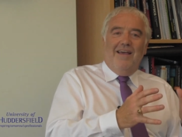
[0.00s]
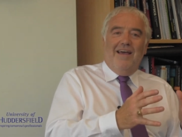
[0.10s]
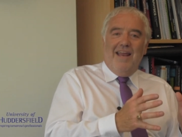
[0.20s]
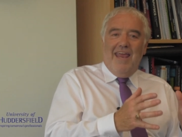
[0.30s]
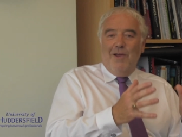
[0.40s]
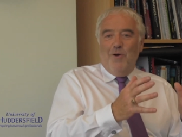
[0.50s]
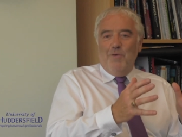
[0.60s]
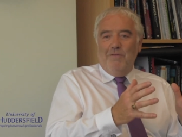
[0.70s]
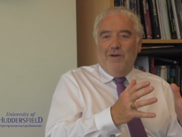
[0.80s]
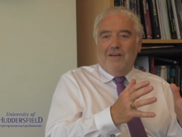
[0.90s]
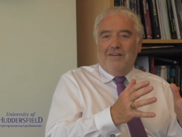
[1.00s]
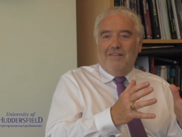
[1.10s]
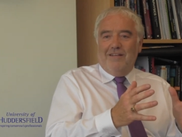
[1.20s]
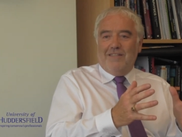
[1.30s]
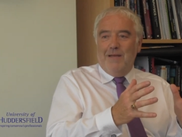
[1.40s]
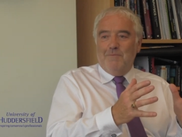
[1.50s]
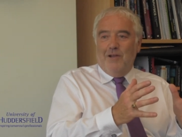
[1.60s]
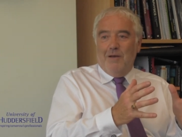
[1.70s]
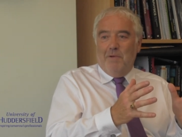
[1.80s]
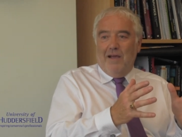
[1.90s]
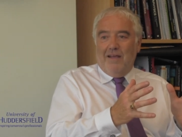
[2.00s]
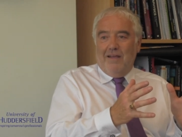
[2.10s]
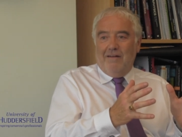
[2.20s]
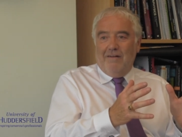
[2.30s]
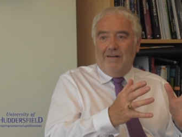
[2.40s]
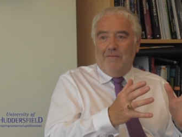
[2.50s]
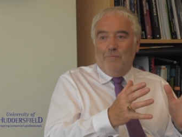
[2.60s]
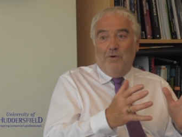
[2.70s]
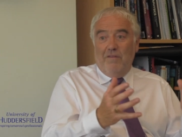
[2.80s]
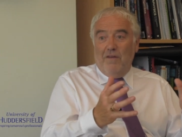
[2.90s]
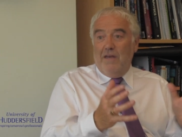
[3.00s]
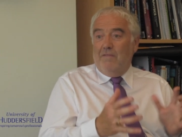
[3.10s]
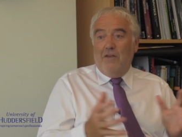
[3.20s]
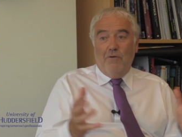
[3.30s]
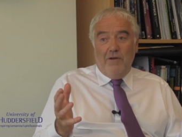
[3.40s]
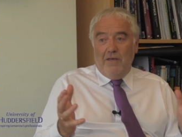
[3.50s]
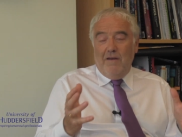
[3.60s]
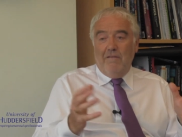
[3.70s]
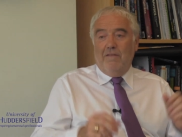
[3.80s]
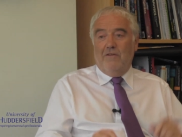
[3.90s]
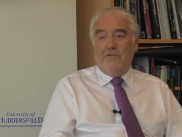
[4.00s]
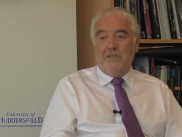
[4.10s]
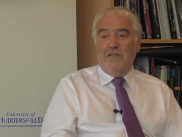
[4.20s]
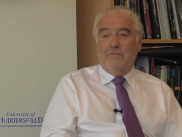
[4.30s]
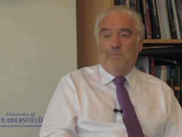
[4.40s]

and hey-ho, in fact, the team's got it back, right? What do they need? They don't need anything. It just needs